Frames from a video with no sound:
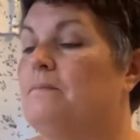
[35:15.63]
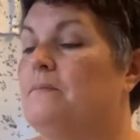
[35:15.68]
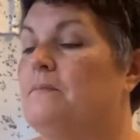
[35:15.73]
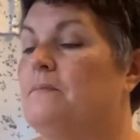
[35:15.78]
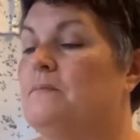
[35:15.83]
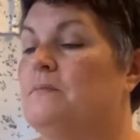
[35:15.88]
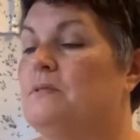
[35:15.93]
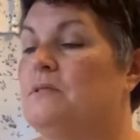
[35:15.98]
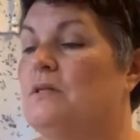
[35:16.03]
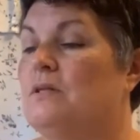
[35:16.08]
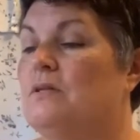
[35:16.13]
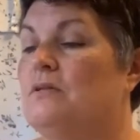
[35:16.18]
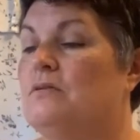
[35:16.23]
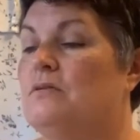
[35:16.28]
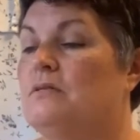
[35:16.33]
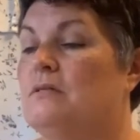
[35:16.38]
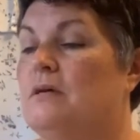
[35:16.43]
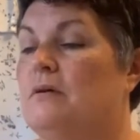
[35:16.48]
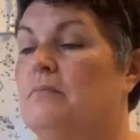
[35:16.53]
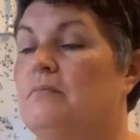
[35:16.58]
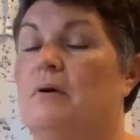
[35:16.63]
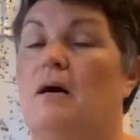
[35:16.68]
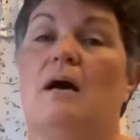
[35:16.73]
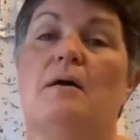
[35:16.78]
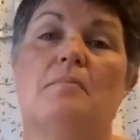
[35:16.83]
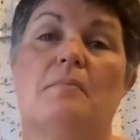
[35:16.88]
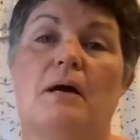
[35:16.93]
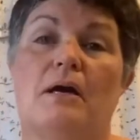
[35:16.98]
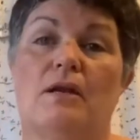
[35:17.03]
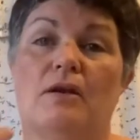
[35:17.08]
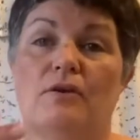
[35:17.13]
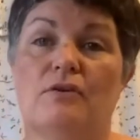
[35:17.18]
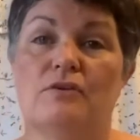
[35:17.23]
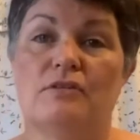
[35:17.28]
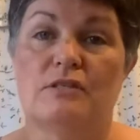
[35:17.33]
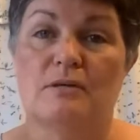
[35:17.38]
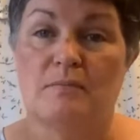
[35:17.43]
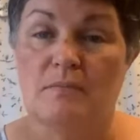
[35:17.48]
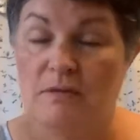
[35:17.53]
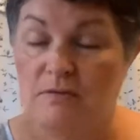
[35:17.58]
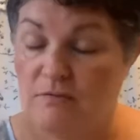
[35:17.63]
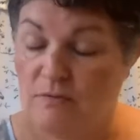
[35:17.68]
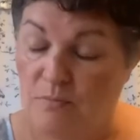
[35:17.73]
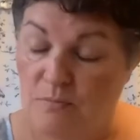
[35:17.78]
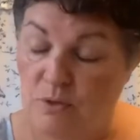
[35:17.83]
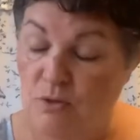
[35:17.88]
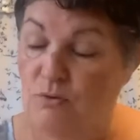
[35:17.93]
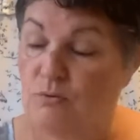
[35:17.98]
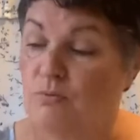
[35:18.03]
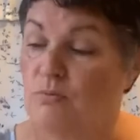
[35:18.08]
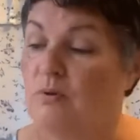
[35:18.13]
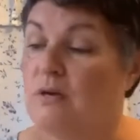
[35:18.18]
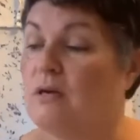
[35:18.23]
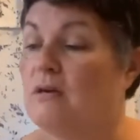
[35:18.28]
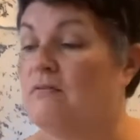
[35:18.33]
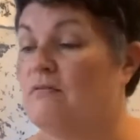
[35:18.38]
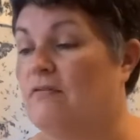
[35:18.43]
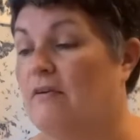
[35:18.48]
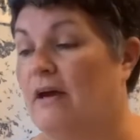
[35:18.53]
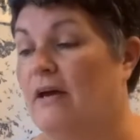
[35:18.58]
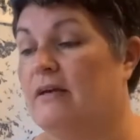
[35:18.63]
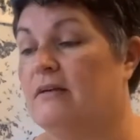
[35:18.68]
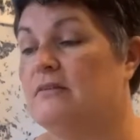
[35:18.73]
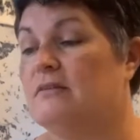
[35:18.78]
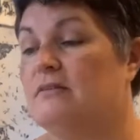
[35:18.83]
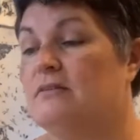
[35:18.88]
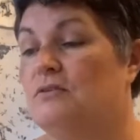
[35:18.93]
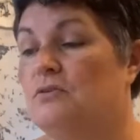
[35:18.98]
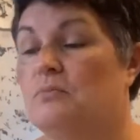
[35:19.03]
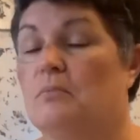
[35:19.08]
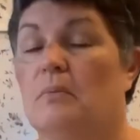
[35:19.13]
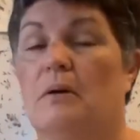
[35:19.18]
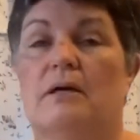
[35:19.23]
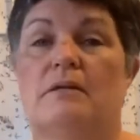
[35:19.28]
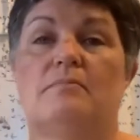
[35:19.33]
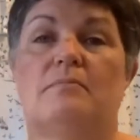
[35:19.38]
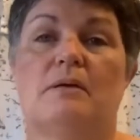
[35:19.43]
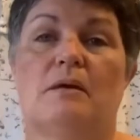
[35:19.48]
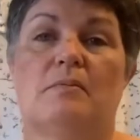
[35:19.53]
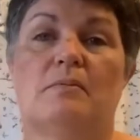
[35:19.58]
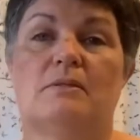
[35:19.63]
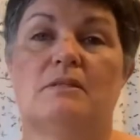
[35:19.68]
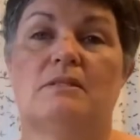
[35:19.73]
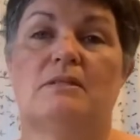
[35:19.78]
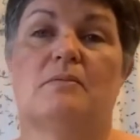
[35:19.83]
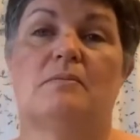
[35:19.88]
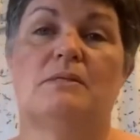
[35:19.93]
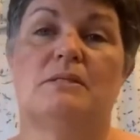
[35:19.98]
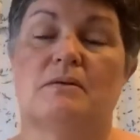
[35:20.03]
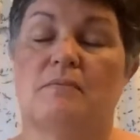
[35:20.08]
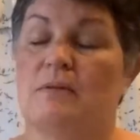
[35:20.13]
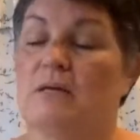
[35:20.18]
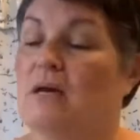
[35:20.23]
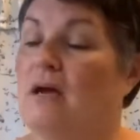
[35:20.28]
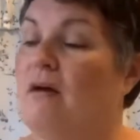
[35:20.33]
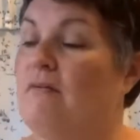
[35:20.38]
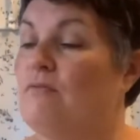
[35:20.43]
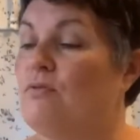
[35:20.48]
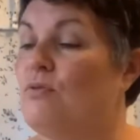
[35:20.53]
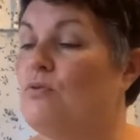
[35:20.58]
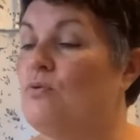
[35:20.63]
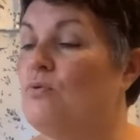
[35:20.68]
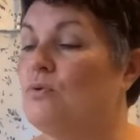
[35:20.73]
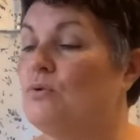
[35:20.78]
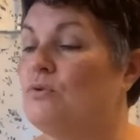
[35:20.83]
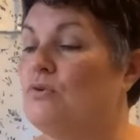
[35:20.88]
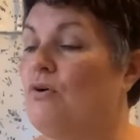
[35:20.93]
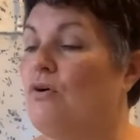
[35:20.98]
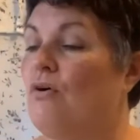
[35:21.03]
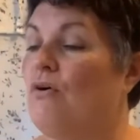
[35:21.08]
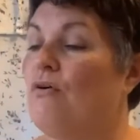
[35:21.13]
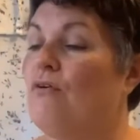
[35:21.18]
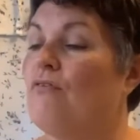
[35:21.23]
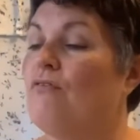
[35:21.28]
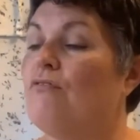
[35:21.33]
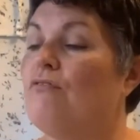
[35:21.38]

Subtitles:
so that I might learn something from you. In fact, you might be able to tell me something I haven't thought of,